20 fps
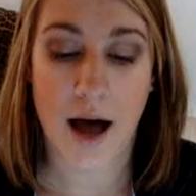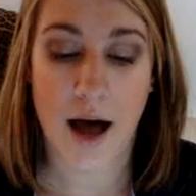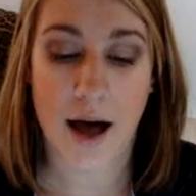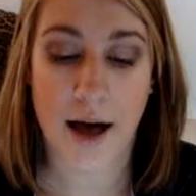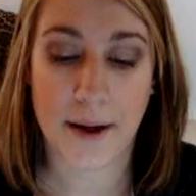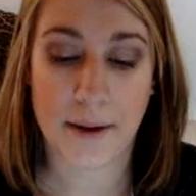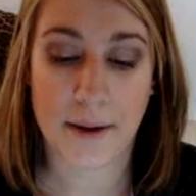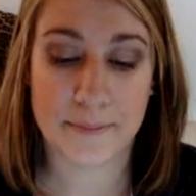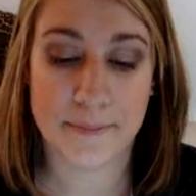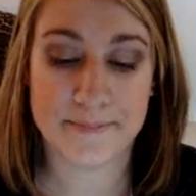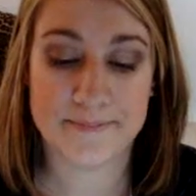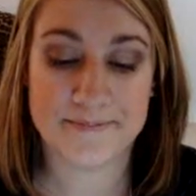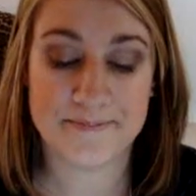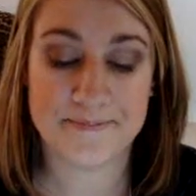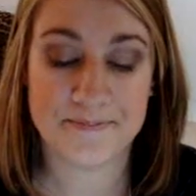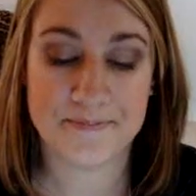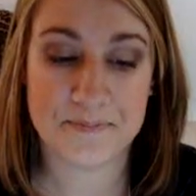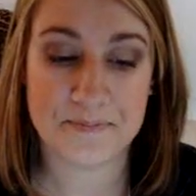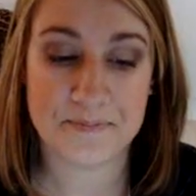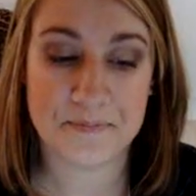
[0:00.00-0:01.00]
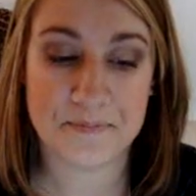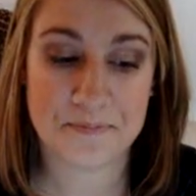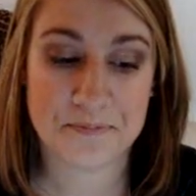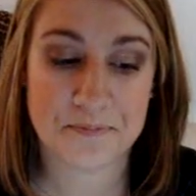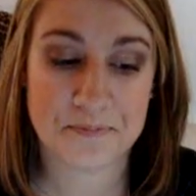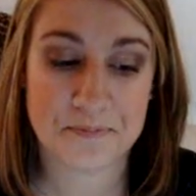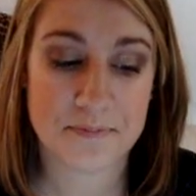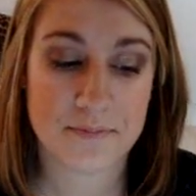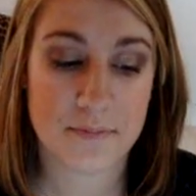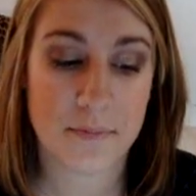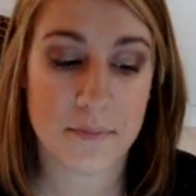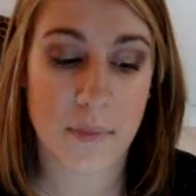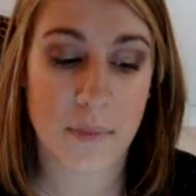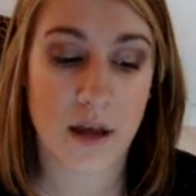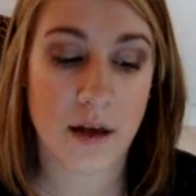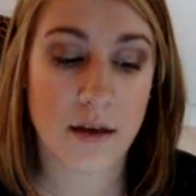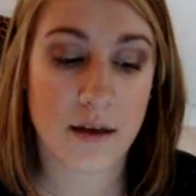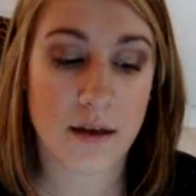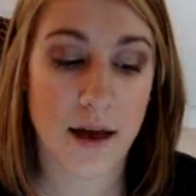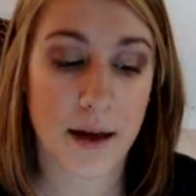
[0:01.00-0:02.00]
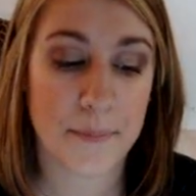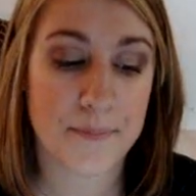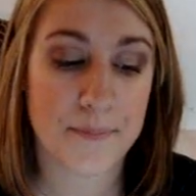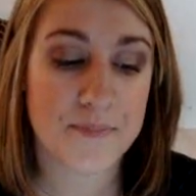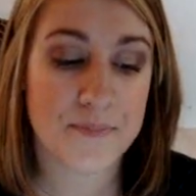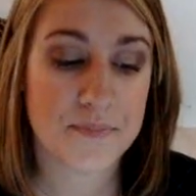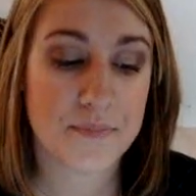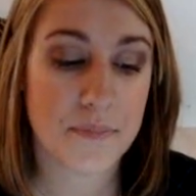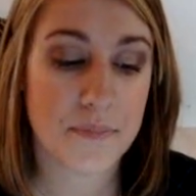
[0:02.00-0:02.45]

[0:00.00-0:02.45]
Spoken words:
Yeah.